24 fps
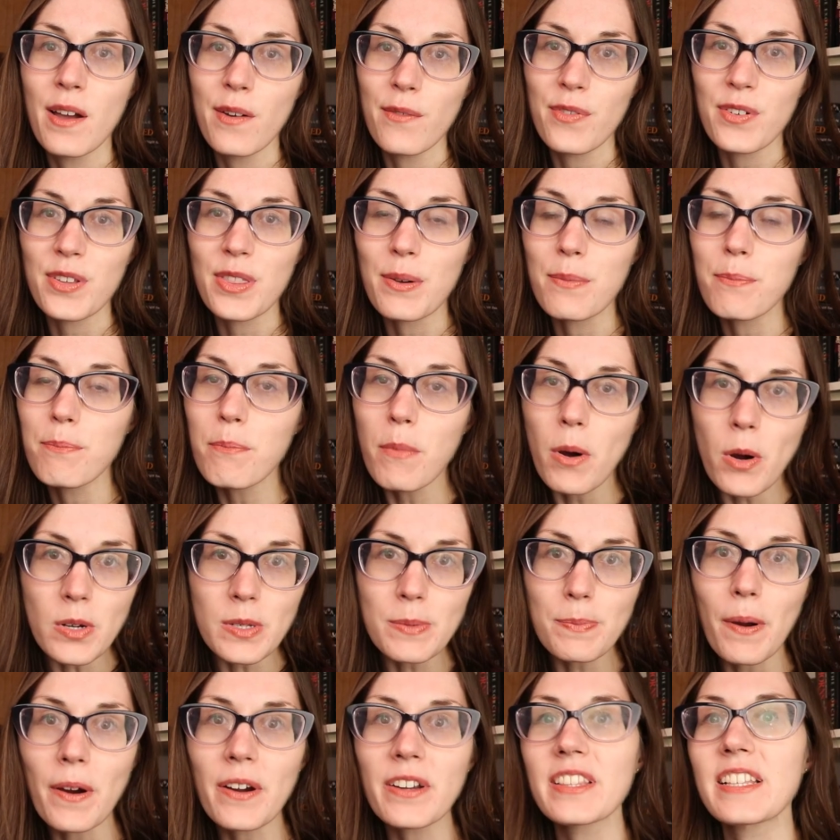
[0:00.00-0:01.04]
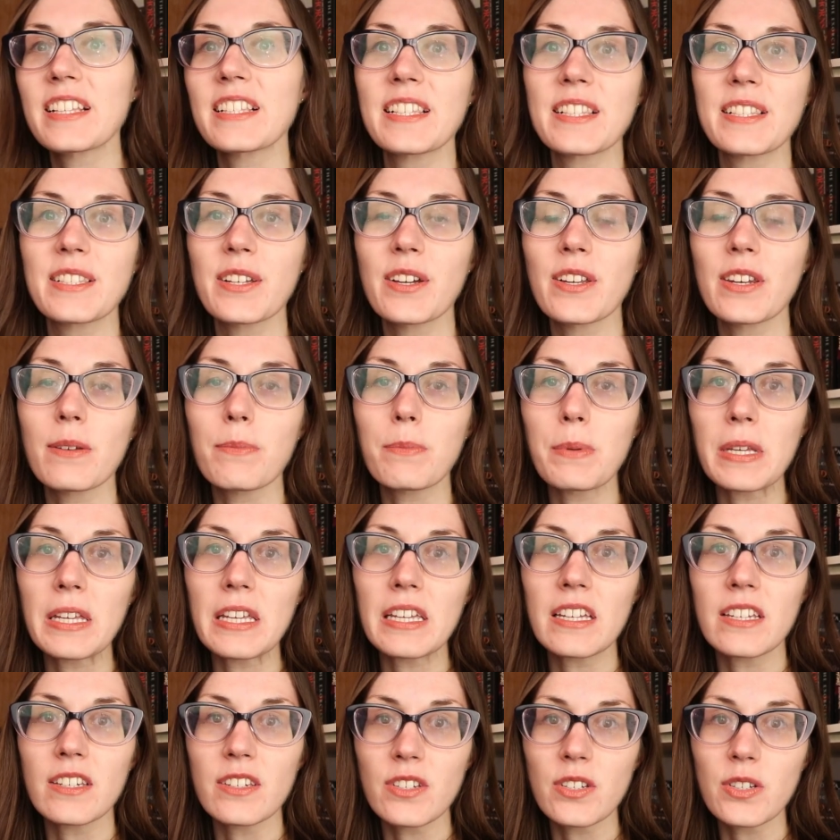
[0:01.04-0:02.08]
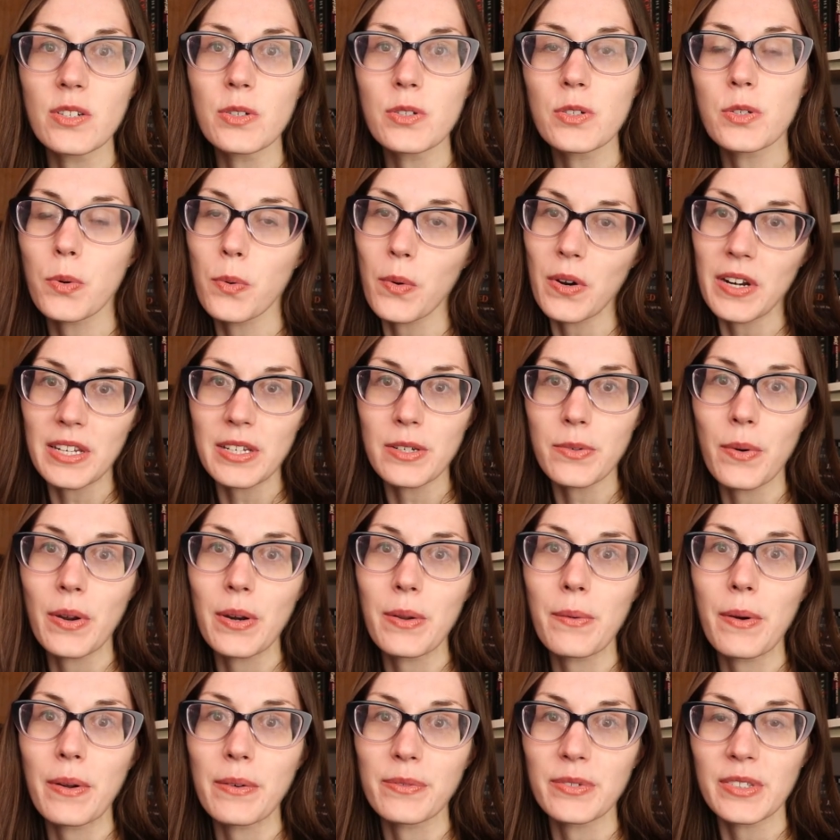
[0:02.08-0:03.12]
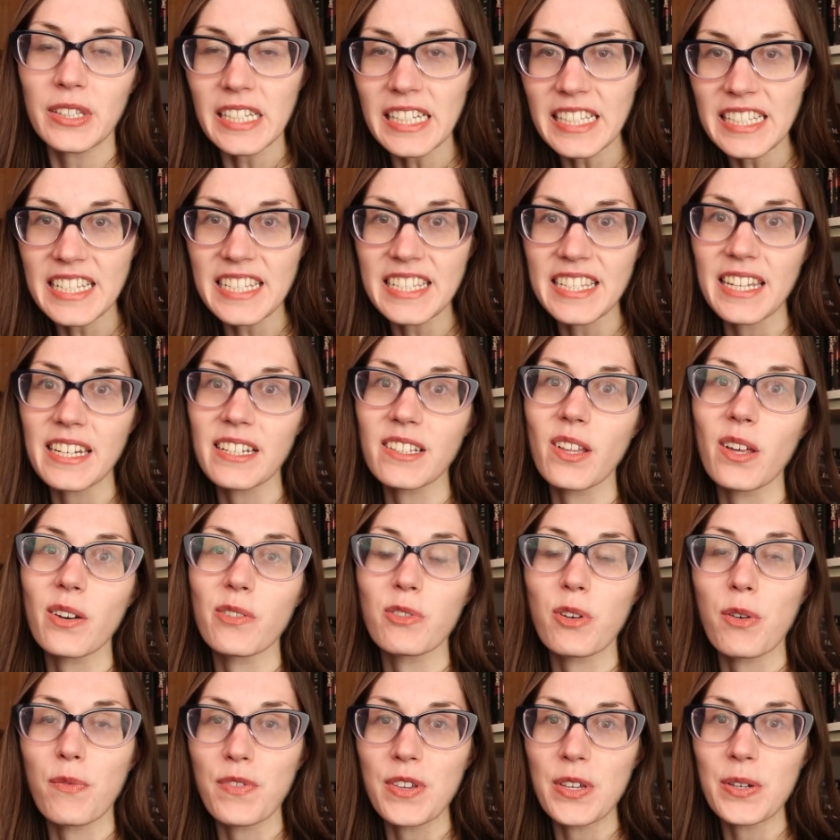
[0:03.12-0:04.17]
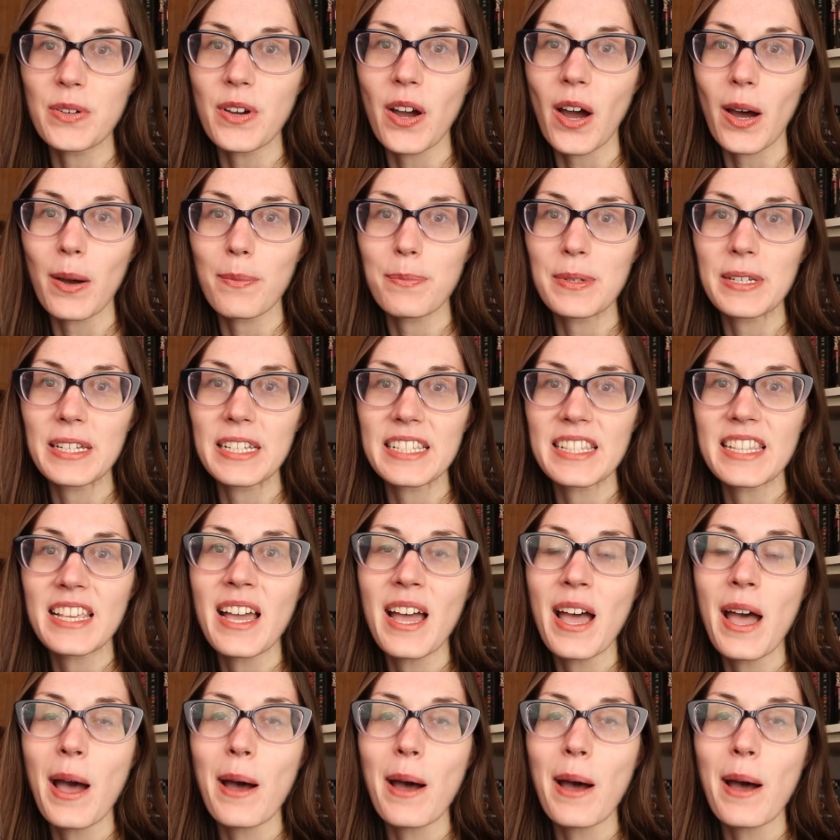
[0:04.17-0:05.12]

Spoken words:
For the most part, this is going to be new 2021 releases and a lot of review copies,